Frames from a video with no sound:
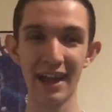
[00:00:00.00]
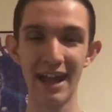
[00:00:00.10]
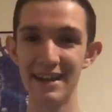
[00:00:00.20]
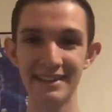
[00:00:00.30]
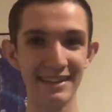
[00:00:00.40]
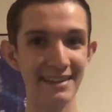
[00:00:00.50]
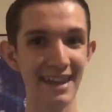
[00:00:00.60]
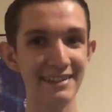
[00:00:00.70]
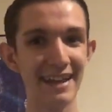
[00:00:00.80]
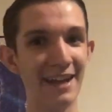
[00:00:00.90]
and
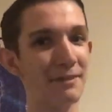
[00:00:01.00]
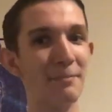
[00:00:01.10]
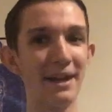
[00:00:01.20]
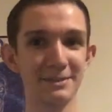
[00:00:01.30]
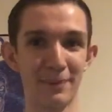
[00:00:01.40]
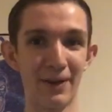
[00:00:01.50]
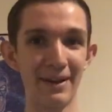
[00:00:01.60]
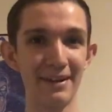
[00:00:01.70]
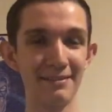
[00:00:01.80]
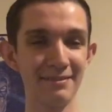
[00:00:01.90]
that's not even the best
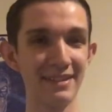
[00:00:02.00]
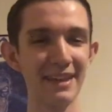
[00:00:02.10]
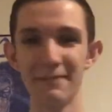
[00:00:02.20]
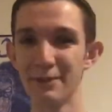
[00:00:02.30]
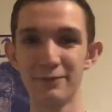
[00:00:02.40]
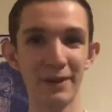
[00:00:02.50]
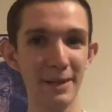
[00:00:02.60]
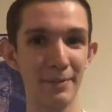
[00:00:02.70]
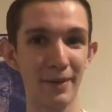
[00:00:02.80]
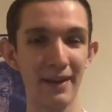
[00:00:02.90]
part, that's not even the
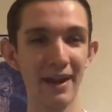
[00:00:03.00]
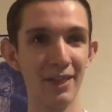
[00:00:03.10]
funny part.